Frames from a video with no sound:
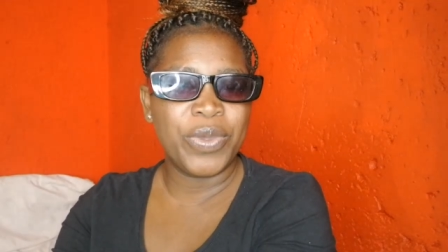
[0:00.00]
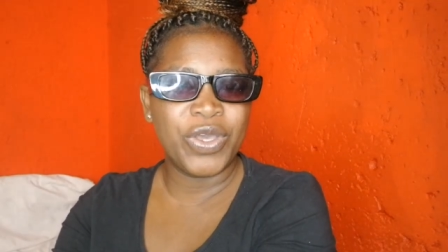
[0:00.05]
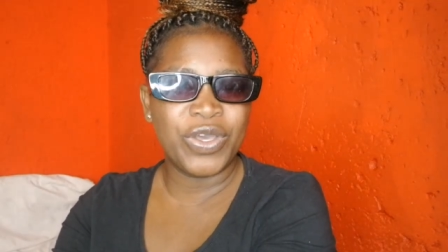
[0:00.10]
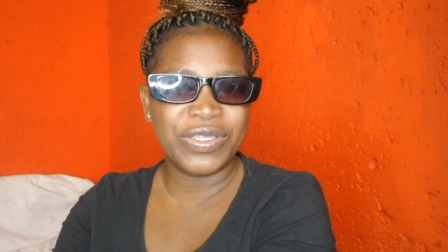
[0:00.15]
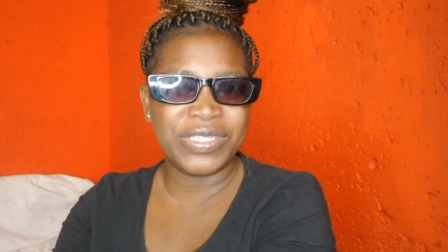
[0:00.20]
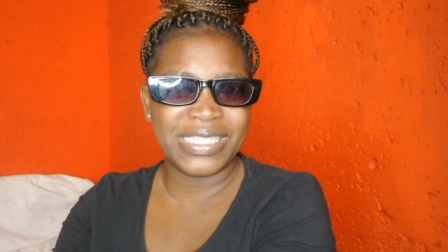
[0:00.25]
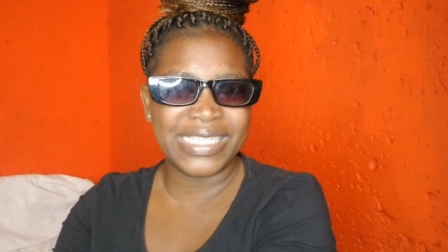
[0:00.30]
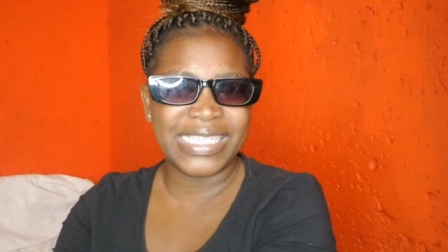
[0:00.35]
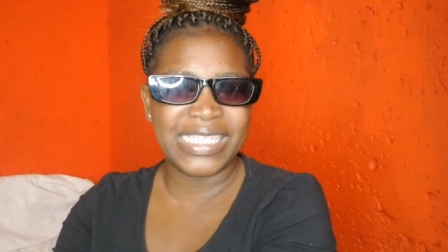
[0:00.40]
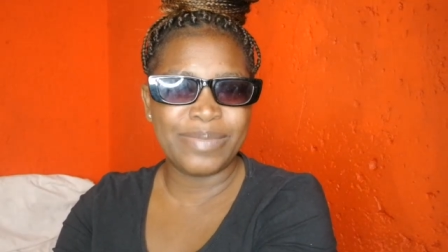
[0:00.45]

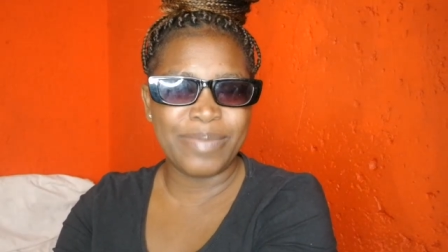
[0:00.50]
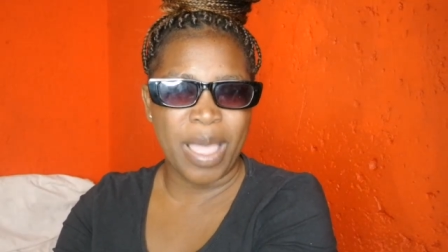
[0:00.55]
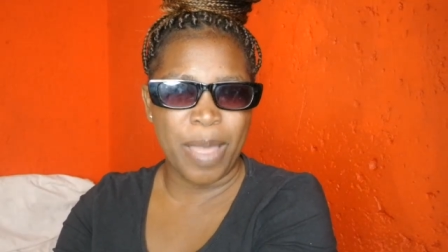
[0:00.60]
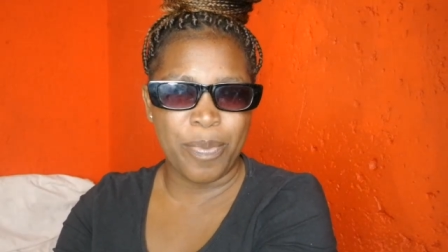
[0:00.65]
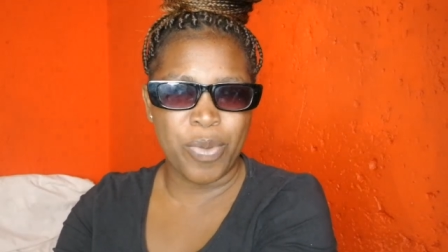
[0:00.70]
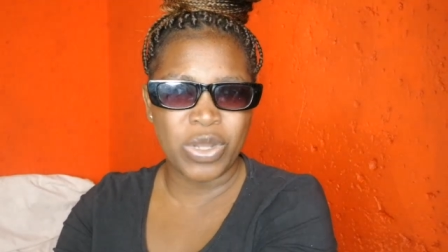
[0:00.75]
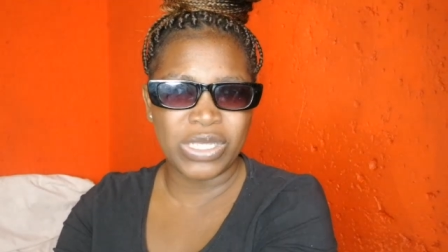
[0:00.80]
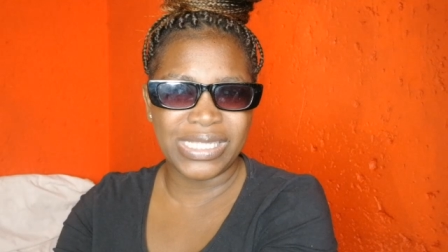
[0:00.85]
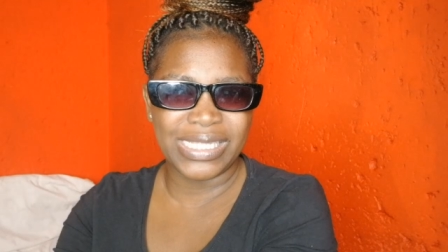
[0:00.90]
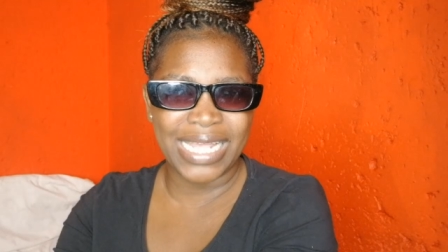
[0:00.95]
Because this is my
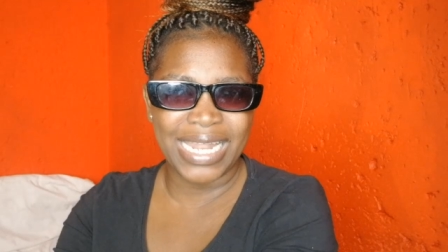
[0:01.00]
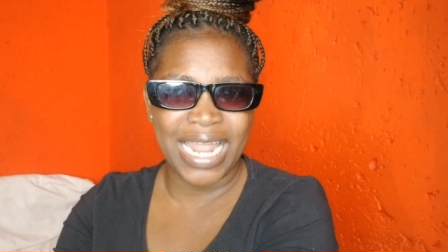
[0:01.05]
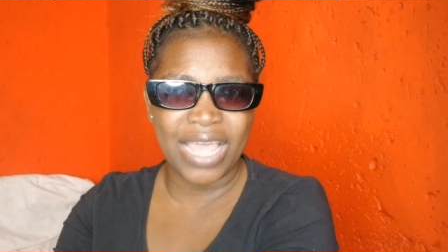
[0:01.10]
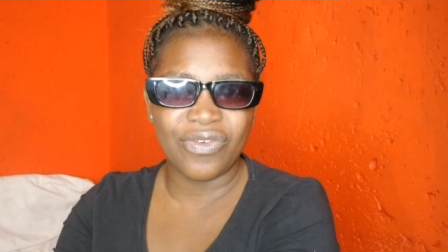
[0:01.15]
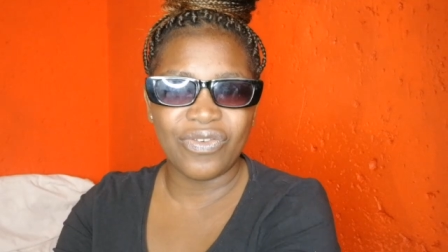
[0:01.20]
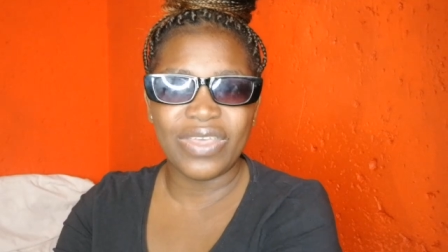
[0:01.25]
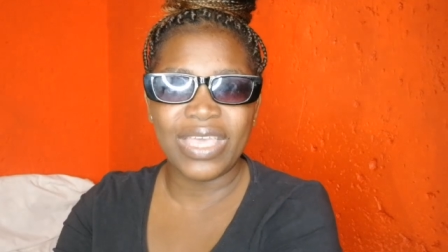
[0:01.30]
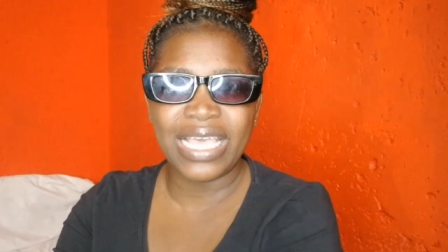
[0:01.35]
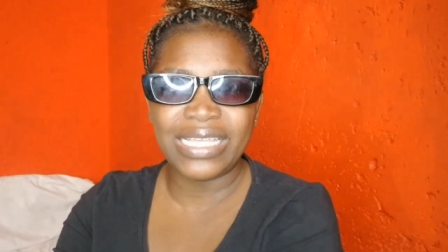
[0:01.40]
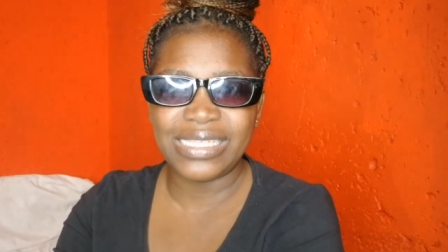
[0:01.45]
personal
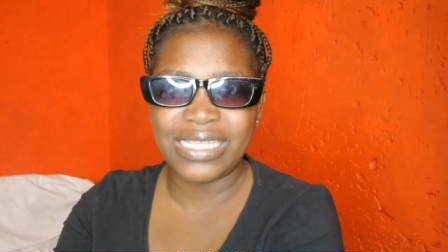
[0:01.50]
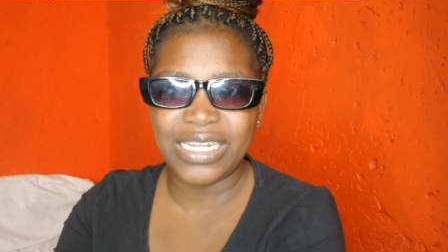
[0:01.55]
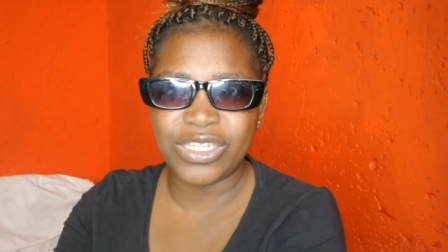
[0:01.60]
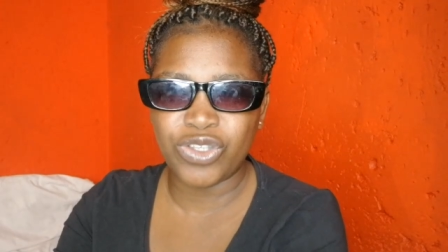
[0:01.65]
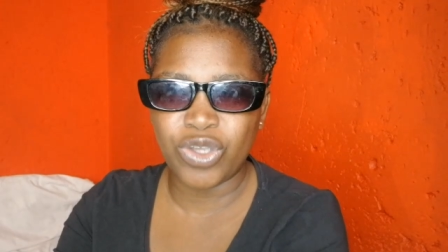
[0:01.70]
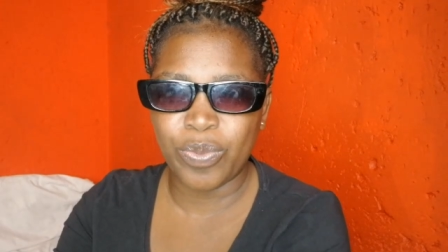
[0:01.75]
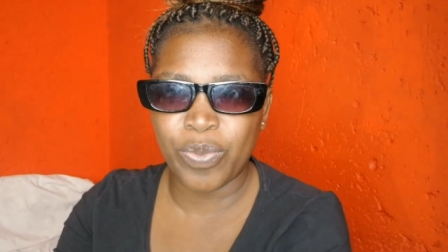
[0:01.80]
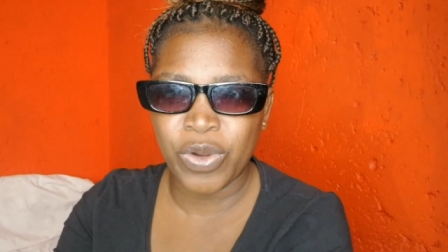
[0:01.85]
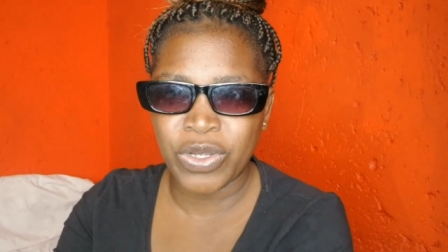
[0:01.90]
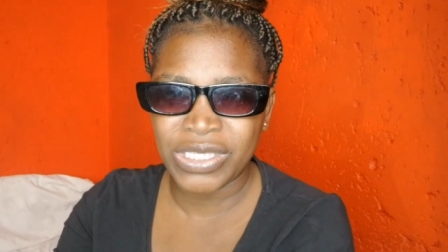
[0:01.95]
life. Yes, it
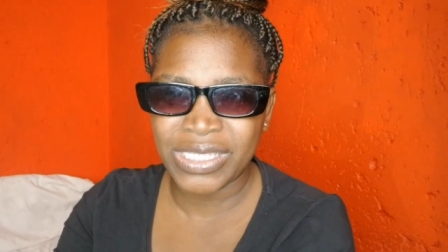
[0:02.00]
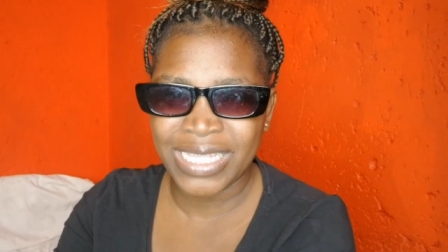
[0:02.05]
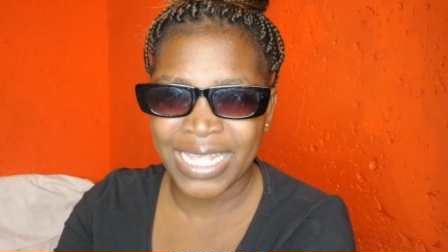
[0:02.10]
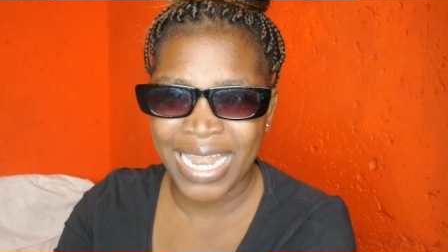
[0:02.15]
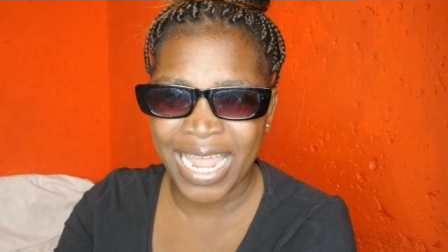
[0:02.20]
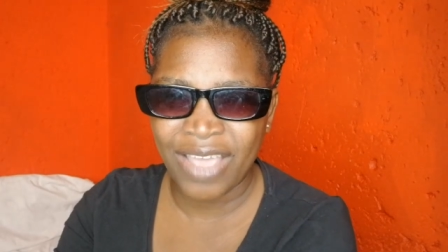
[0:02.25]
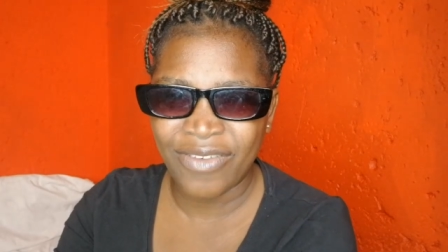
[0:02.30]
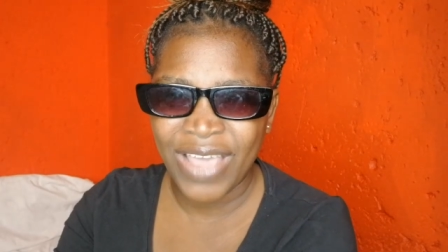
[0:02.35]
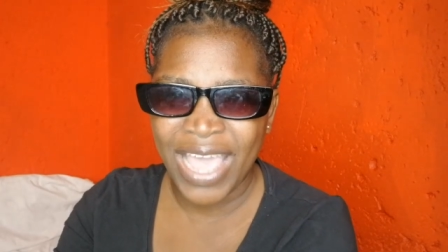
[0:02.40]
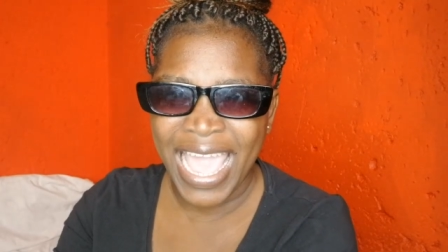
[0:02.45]
is your
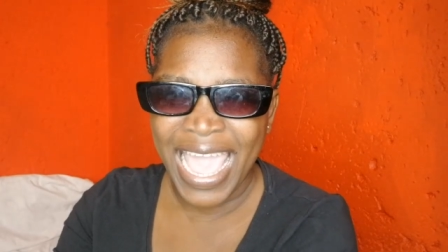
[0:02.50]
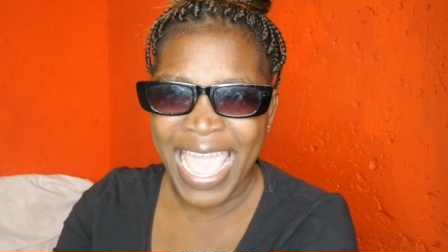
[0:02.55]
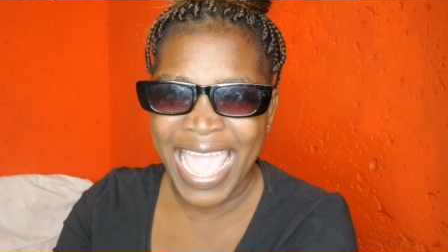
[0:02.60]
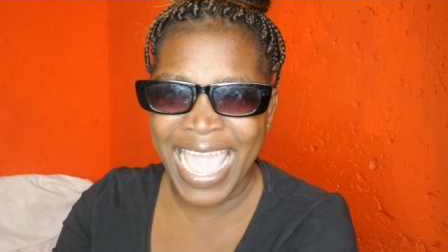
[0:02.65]
personal life.